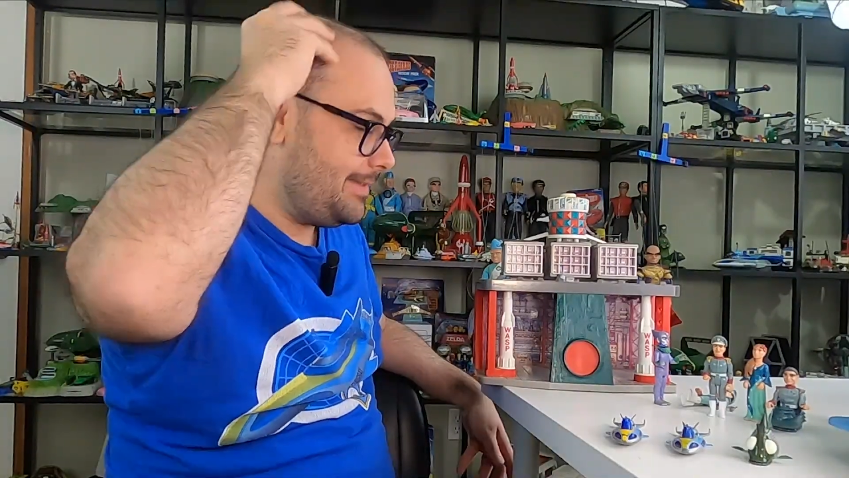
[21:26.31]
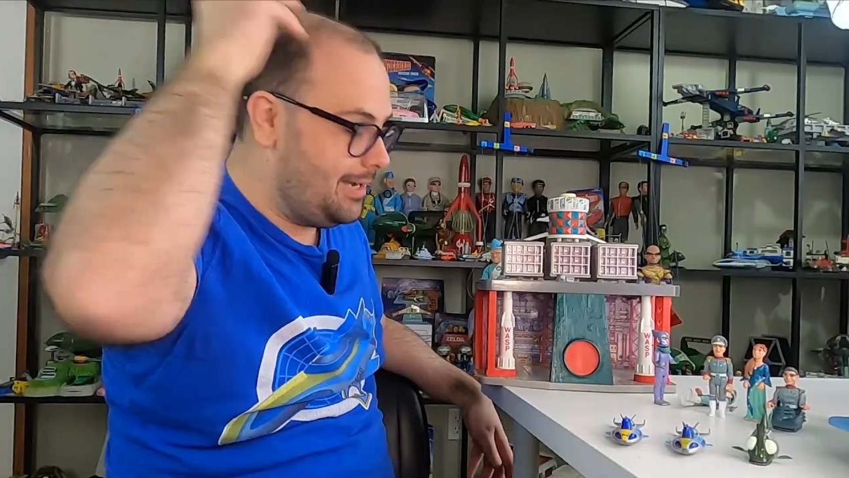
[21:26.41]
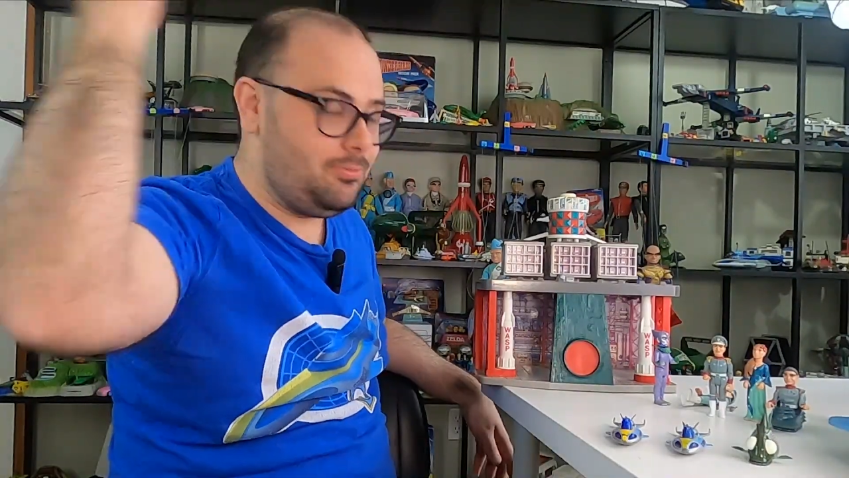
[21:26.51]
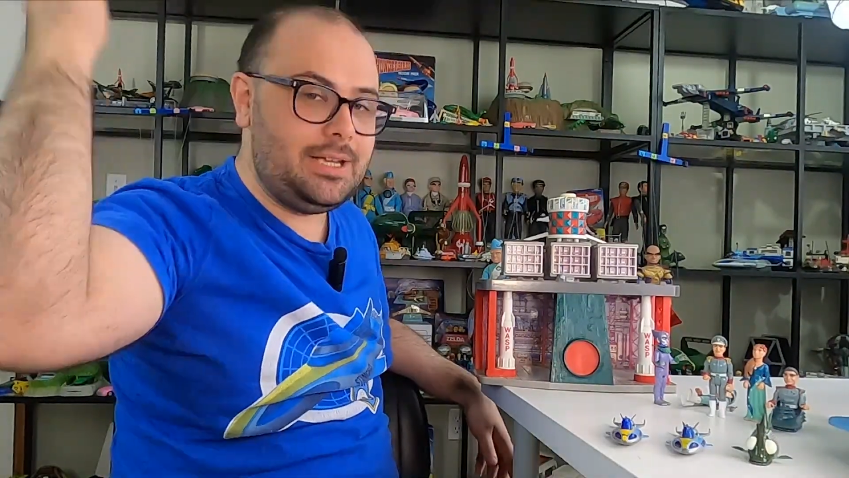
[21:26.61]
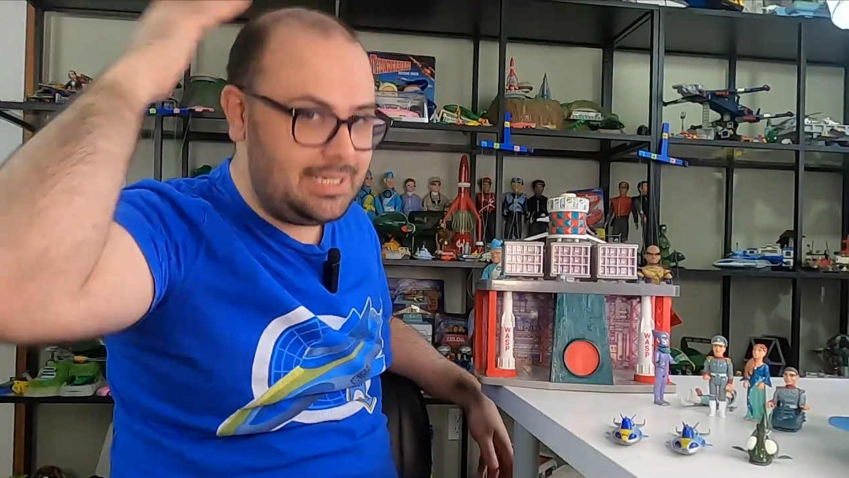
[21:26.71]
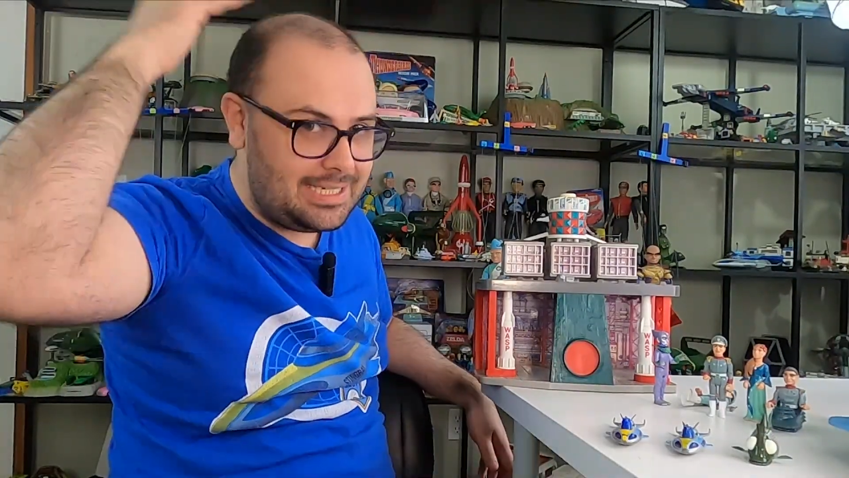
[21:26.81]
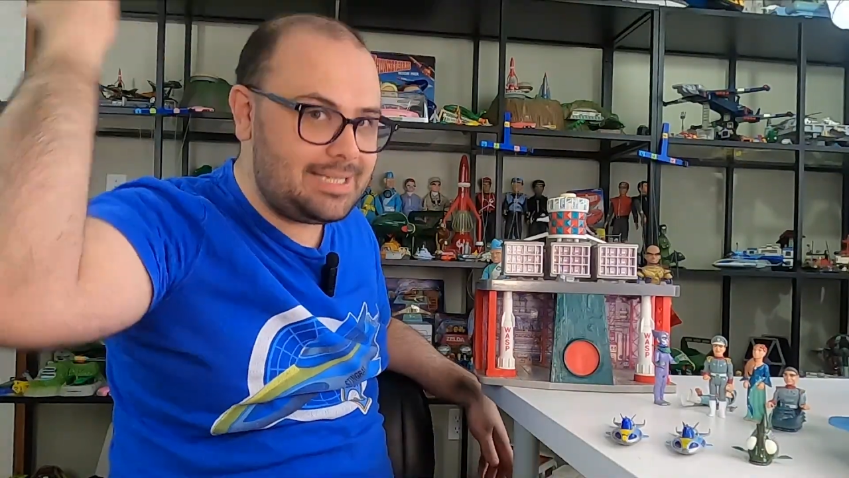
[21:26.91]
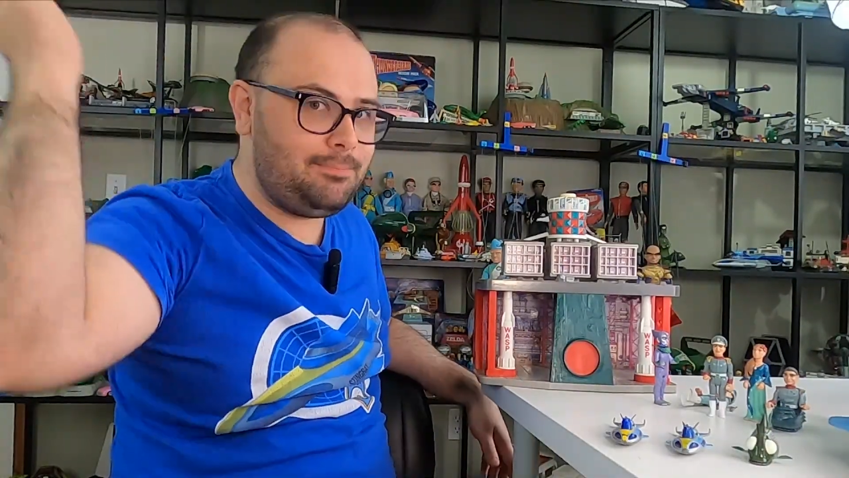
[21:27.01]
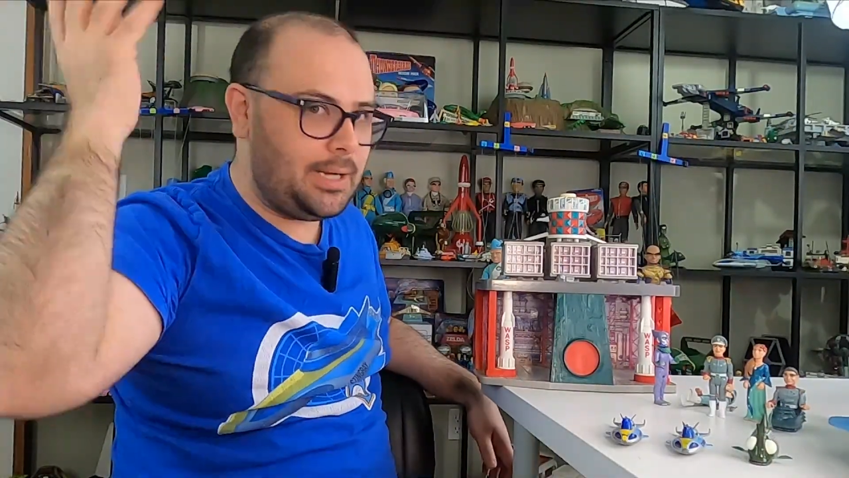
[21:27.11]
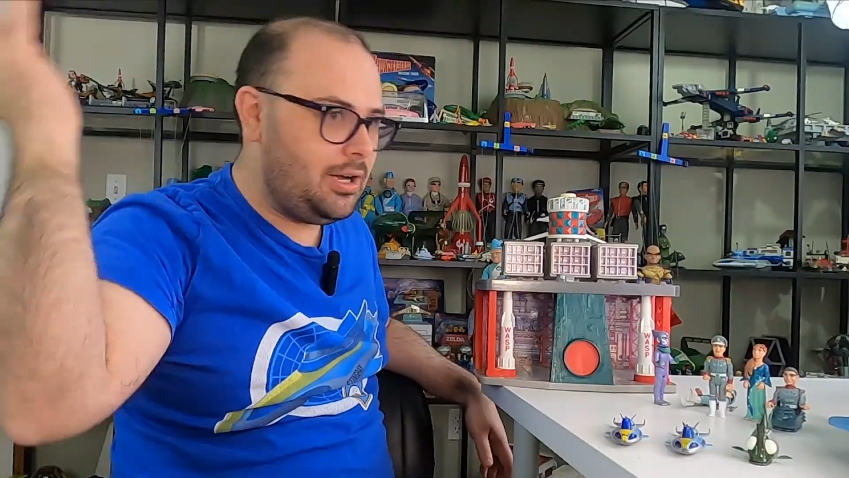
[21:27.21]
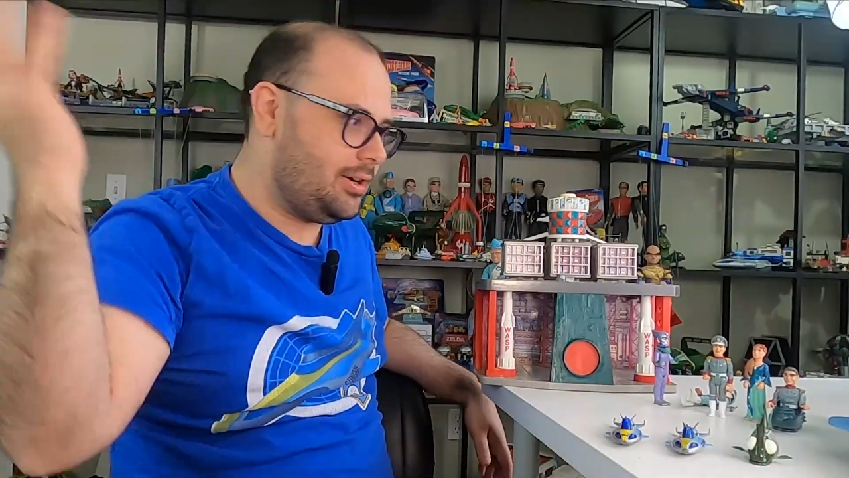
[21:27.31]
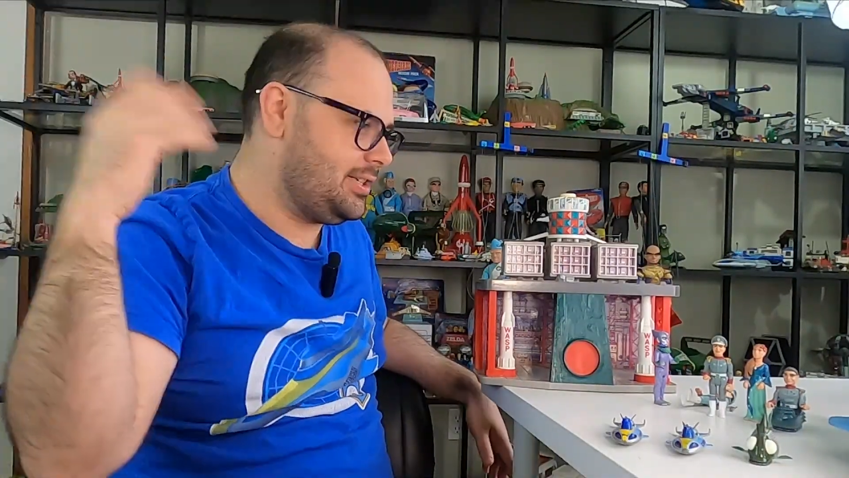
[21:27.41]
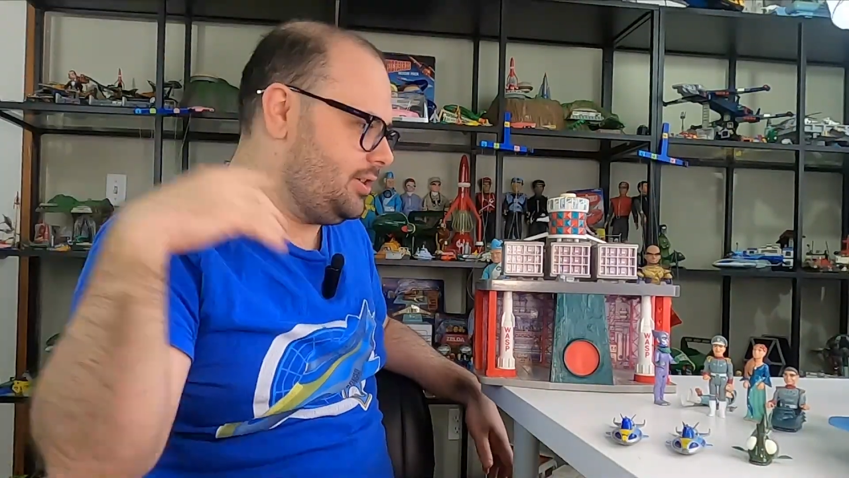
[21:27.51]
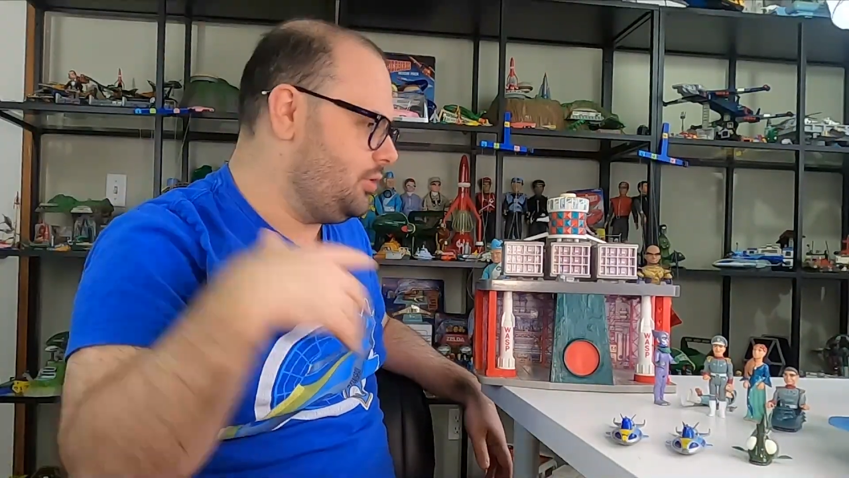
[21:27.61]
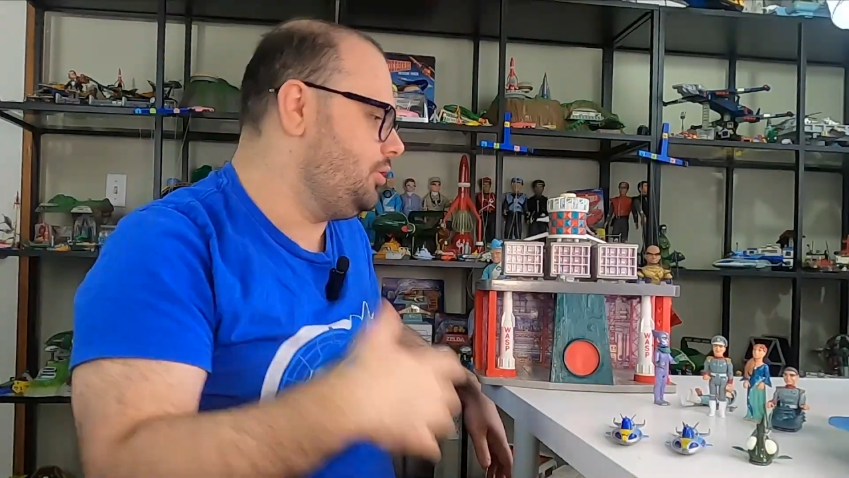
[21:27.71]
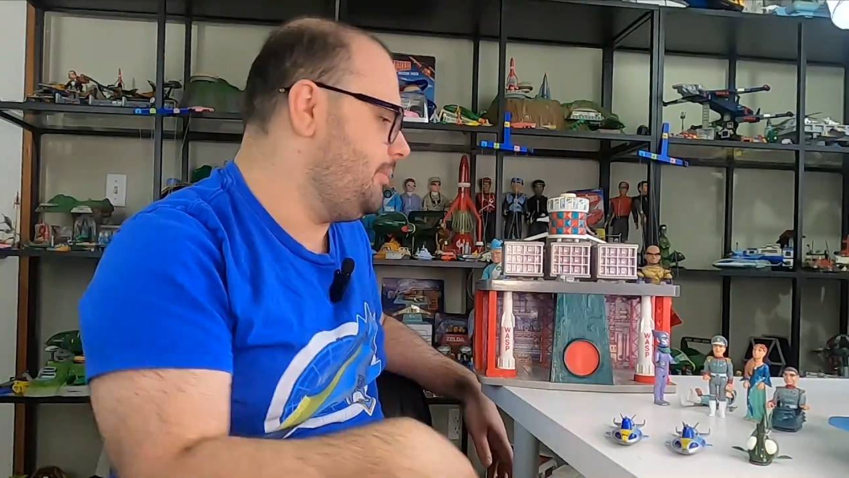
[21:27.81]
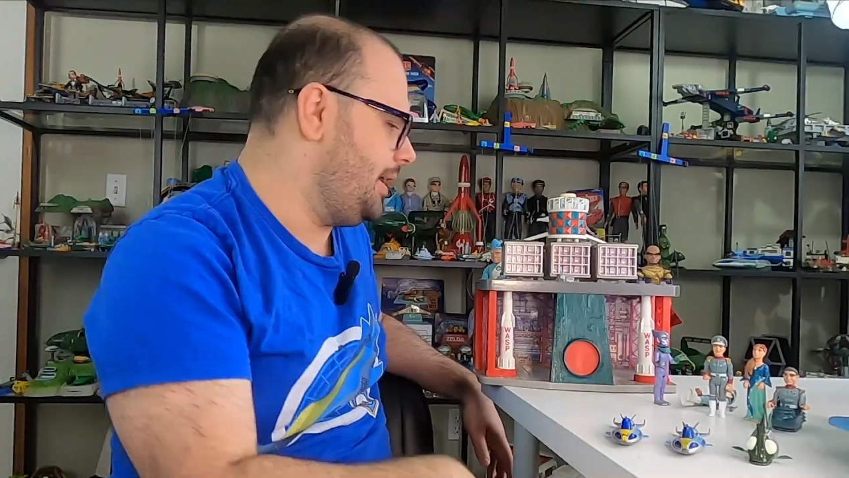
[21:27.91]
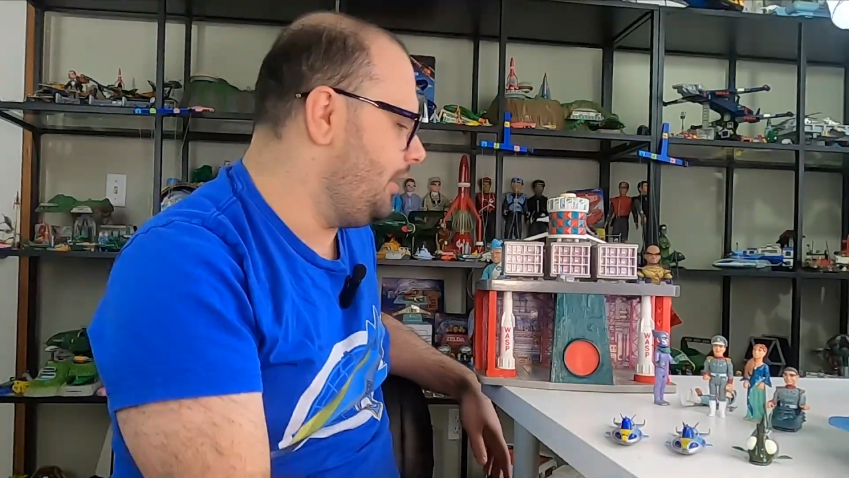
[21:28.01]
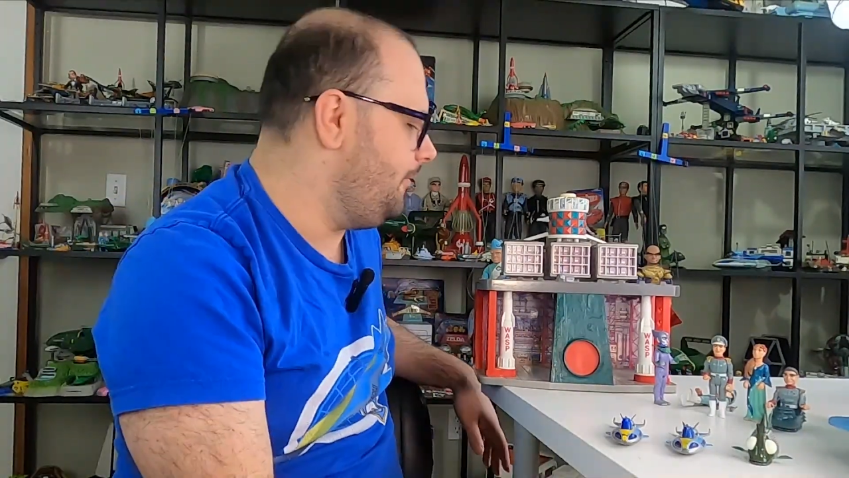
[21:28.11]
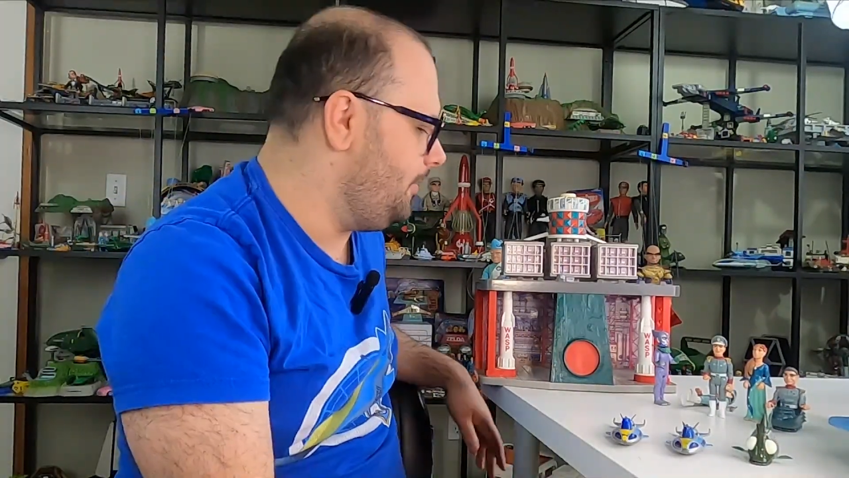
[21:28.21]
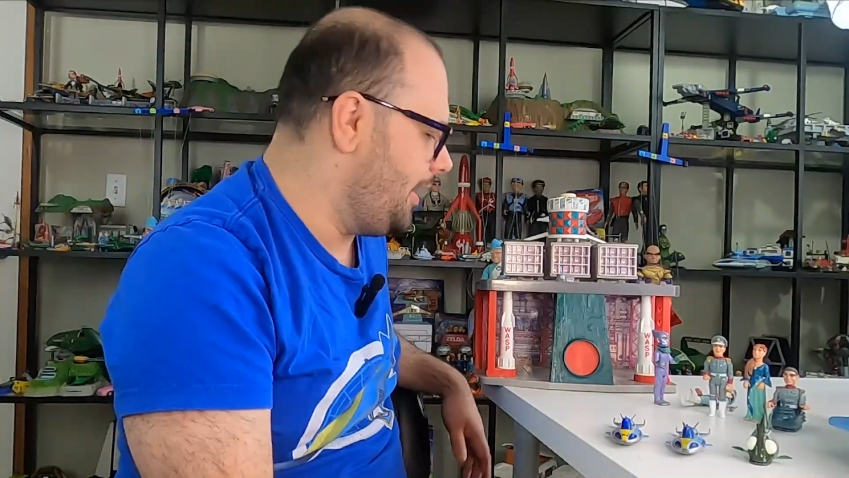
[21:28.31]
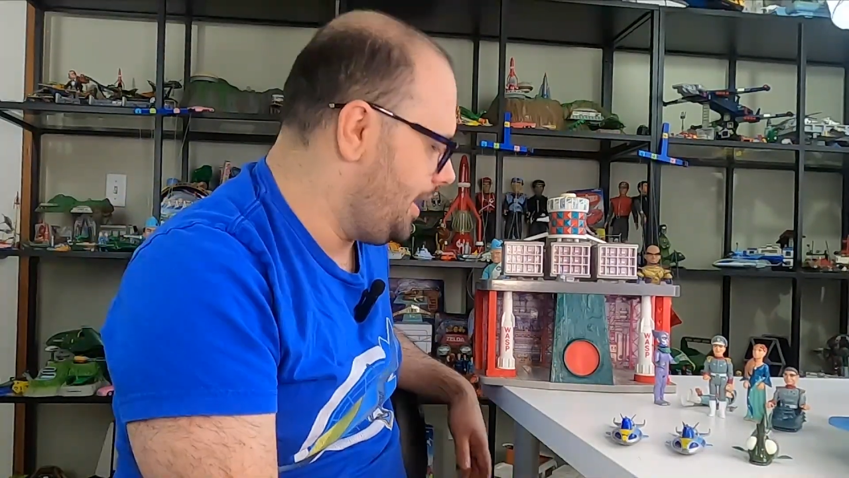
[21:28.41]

it really sparks a good amount of like